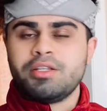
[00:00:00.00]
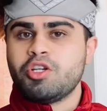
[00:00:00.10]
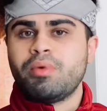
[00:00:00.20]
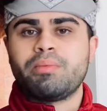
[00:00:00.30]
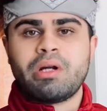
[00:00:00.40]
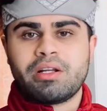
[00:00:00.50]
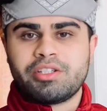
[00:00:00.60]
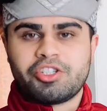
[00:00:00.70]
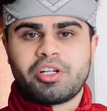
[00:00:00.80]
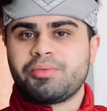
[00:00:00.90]
do my product
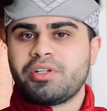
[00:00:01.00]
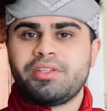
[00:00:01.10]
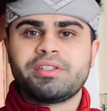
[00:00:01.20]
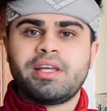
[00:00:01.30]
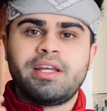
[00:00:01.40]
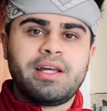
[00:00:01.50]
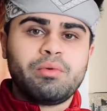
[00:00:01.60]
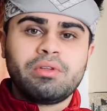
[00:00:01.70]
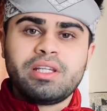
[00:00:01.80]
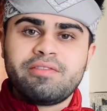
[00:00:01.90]
descriptions and I
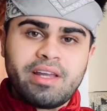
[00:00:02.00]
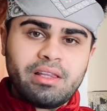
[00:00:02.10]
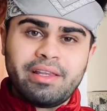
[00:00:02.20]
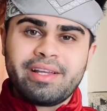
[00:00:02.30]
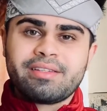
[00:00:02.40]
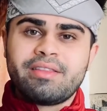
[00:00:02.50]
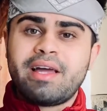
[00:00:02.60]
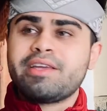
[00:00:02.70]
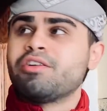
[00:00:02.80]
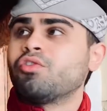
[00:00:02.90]
will leave a link to
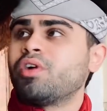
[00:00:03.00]
that either